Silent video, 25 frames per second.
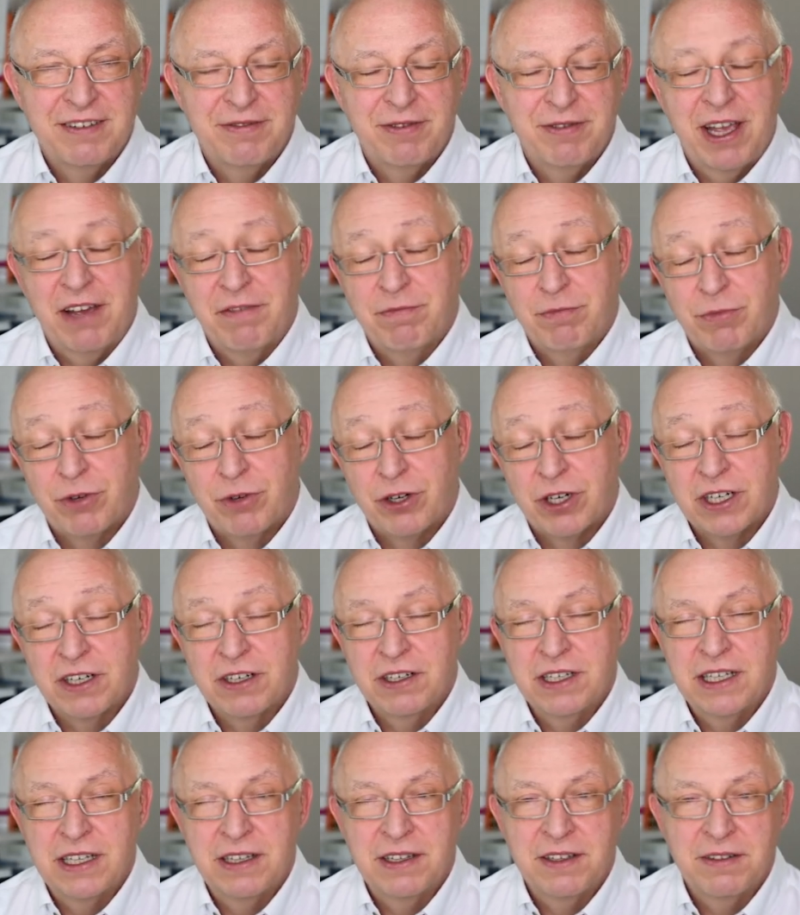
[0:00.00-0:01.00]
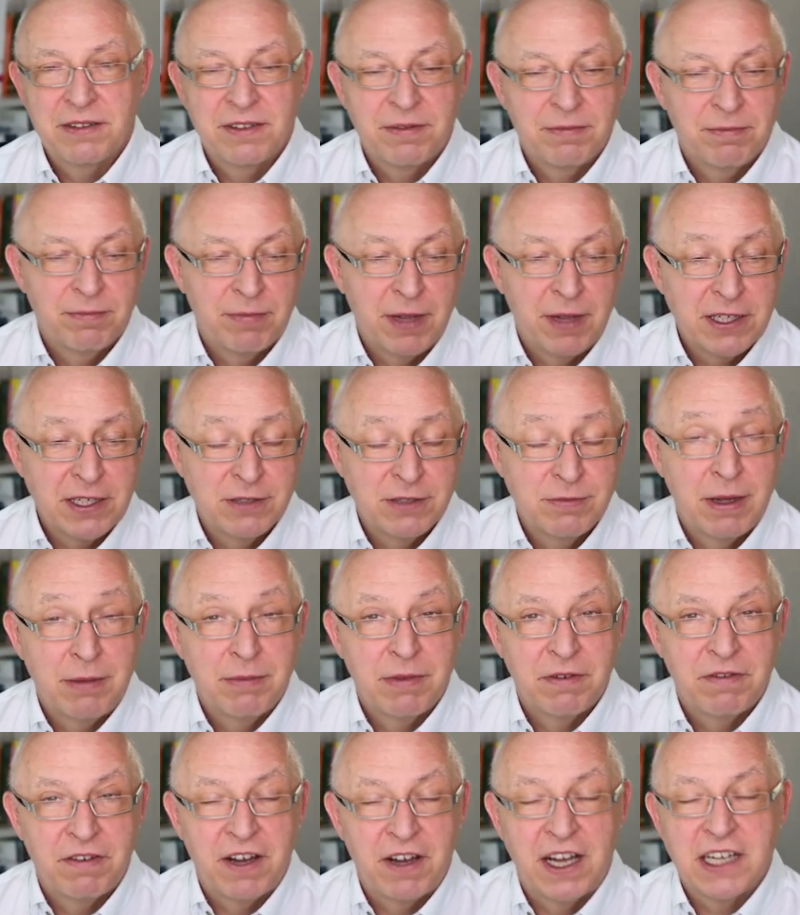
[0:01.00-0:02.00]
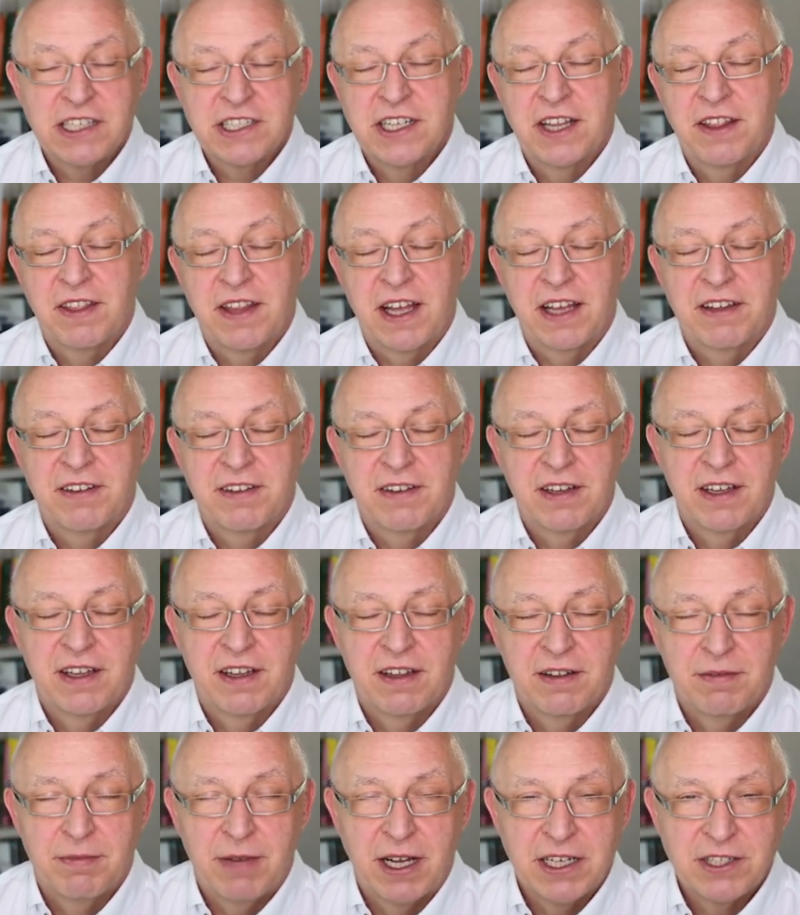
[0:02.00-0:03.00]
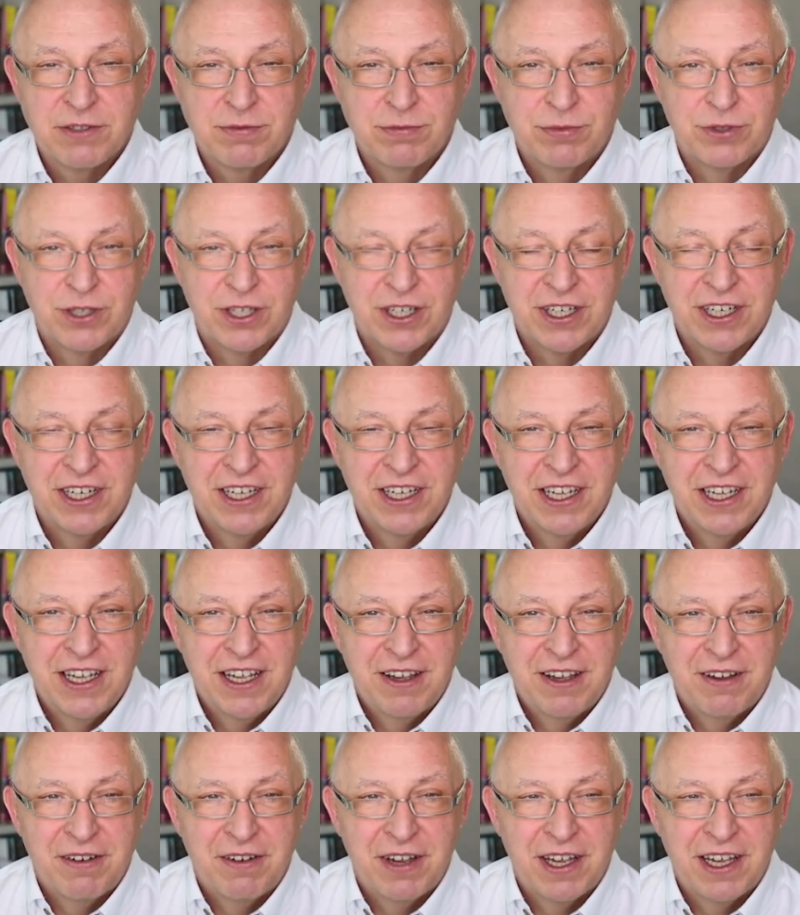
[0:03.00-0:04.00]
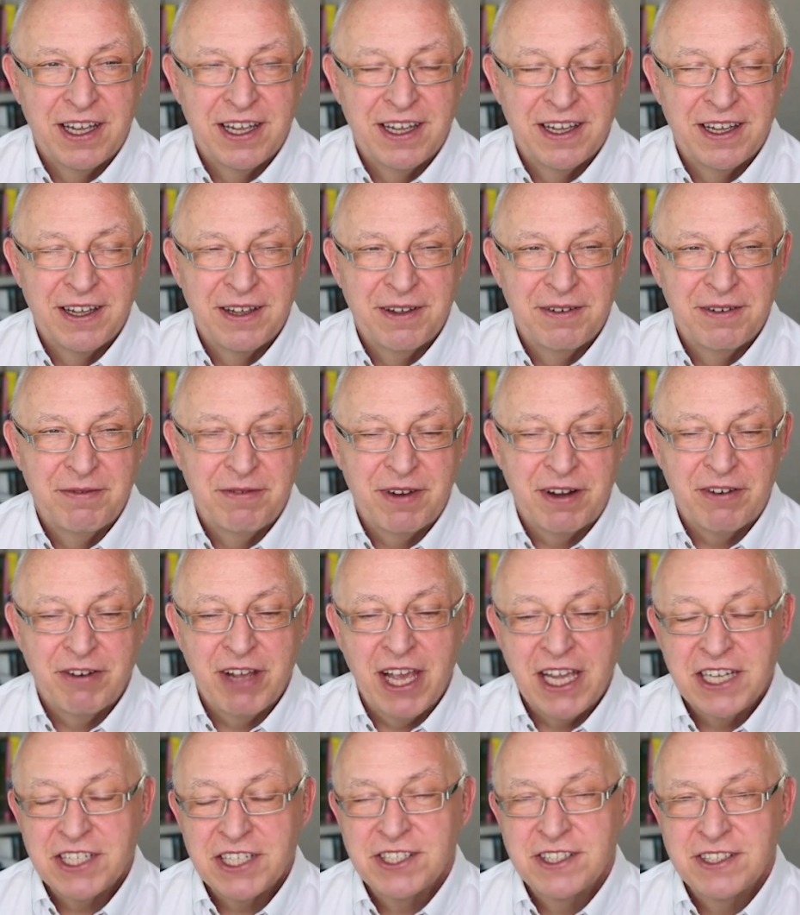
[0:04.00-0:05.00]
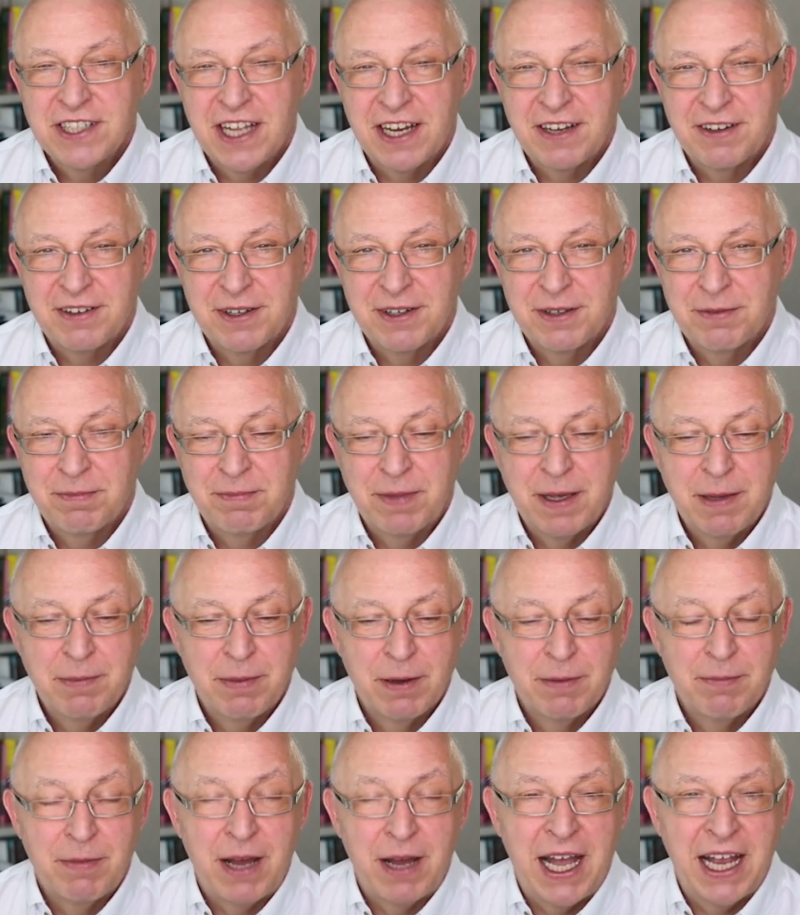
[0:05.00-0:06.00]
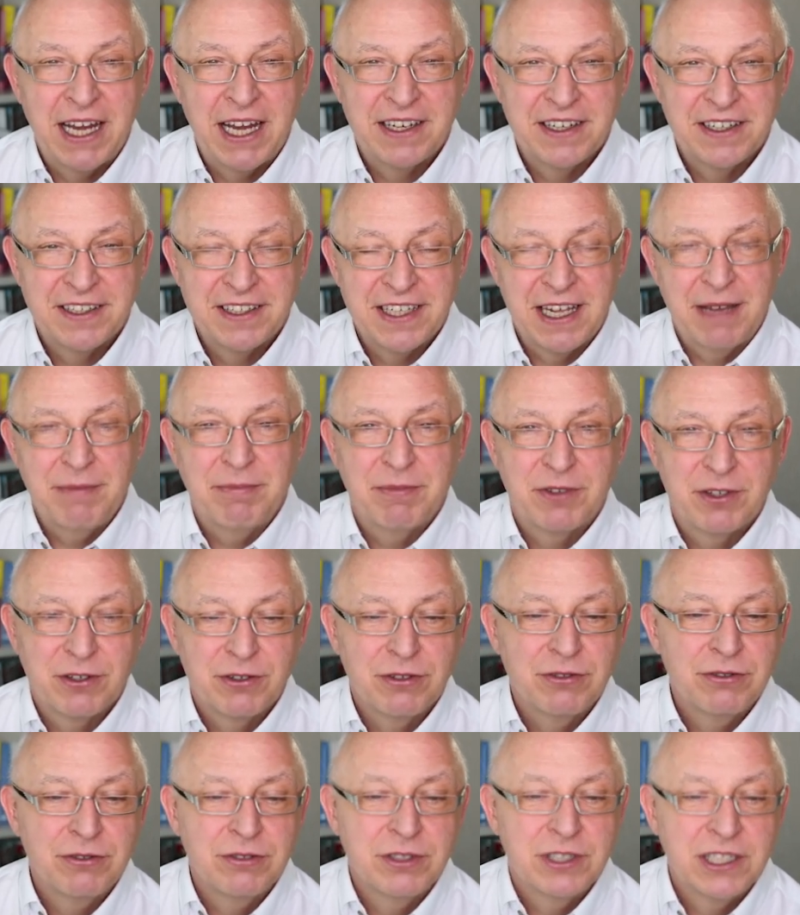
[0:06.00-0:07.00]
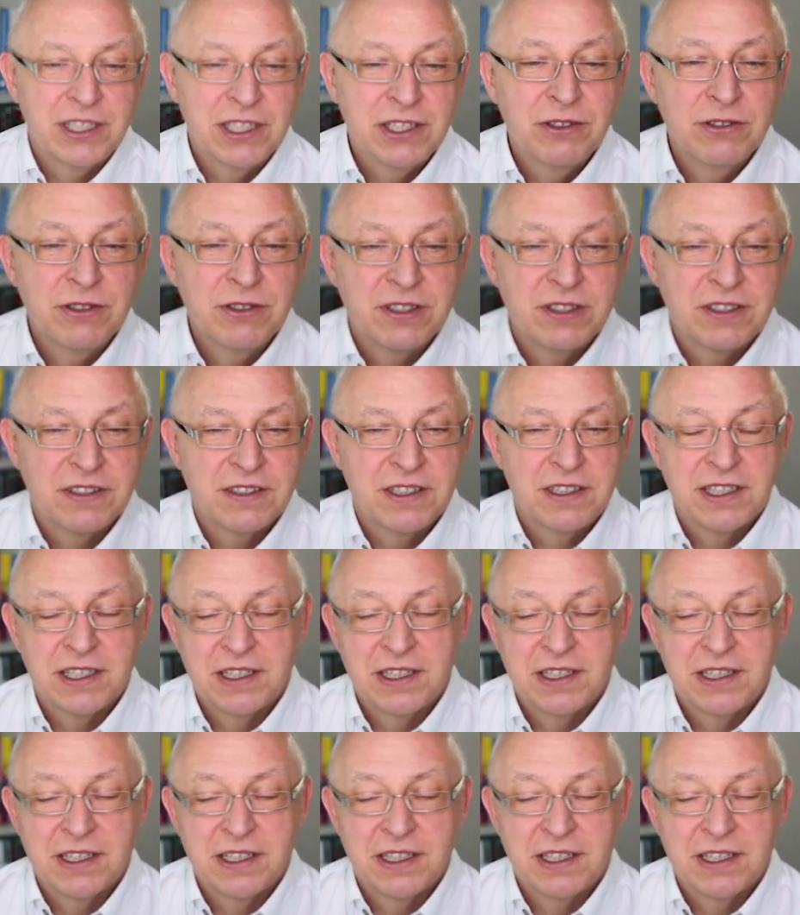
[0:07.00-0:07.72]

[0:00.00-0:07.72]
We have more special member function, and thus much more variation that people might attempt to use